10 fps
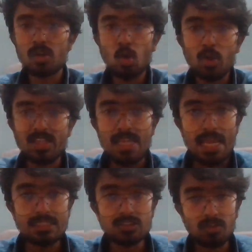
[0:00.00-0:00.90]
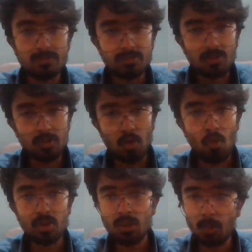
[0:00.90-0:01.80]
got a taste of
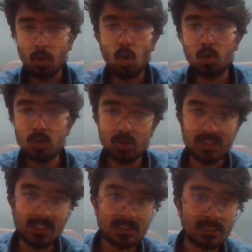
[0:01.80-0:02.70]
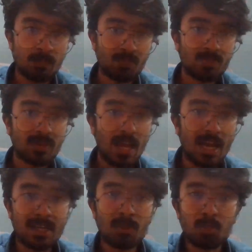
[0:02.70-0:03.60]
knowing about all those things,
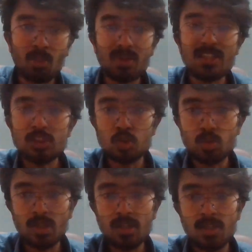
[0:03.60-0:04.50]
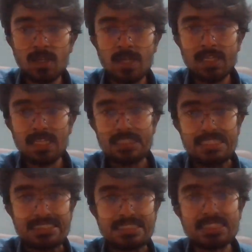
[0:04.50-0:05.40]
and I'm pretty sure that
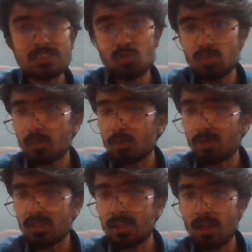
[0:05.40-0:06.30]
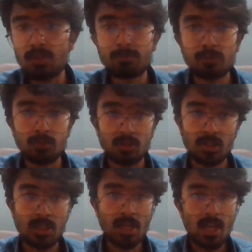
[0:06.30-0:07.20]
these things will be really helpful
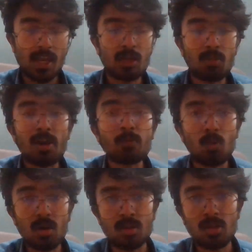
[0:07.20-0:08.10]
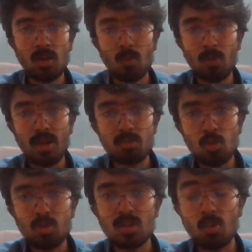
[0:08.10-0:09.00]
in my work when I'm
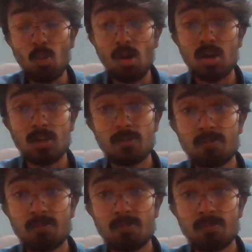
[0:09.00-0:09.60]
doing the work.